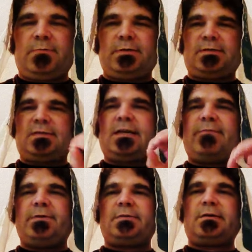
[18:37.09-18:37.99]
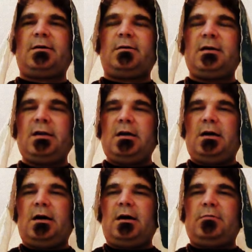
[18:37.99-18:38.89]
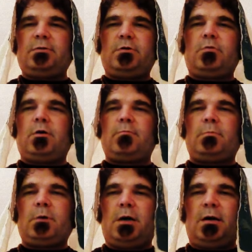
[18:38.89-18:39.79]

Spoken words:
He wants to save your soul, lukewarm